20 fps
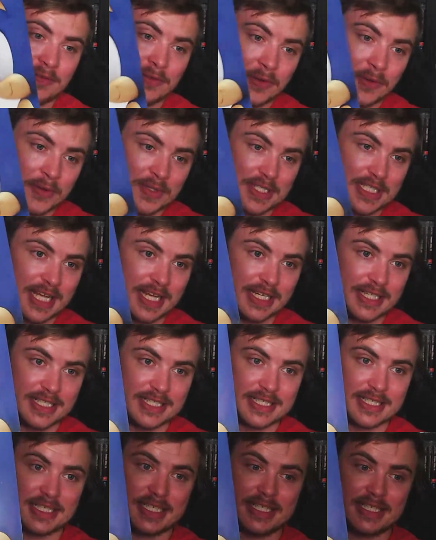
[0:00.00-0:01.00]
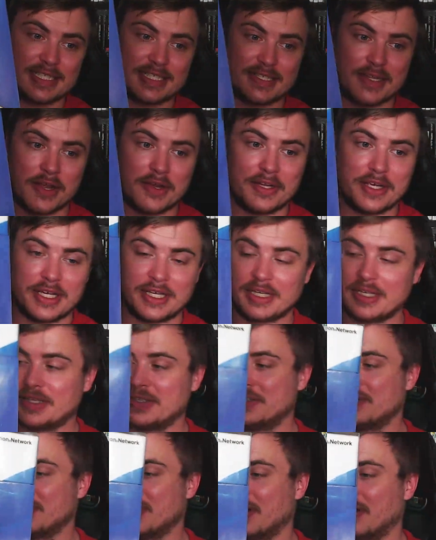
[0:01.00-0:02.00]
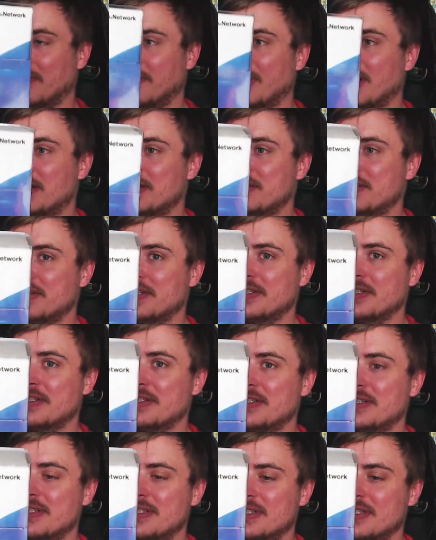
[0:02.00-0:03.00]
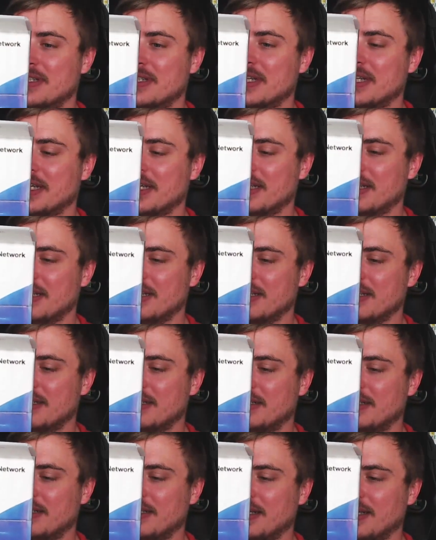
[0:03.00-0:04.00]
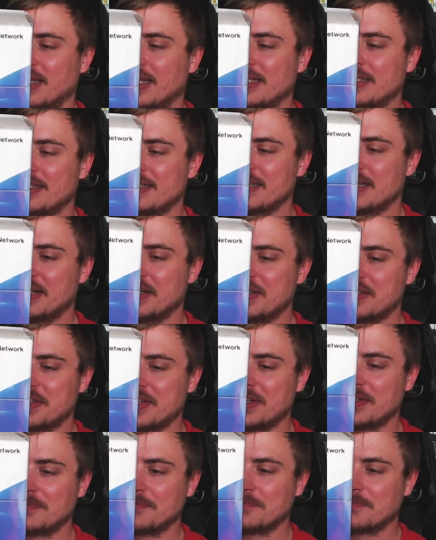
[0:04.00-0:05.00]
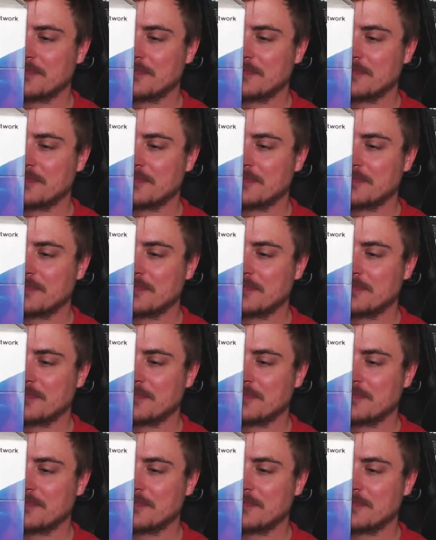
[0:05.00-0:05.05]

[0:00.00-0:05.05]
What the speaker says: course, that is the Sonic Generations, the collector's edition.